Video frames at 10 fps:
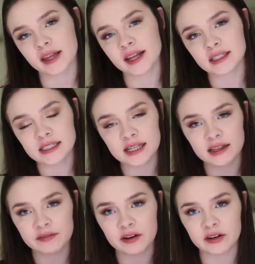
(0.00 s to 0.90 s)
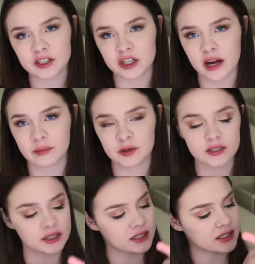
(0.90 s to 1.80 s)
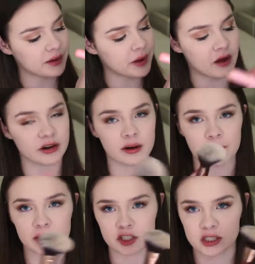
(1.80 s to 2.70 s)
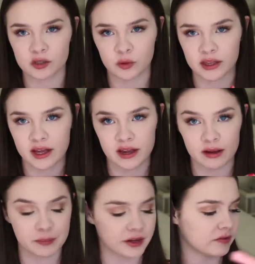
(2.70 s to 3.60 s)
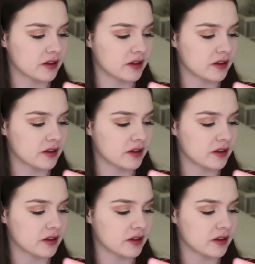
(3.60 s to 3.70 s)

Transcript: And then to set the foundation, I'm using the same powder, but just with a big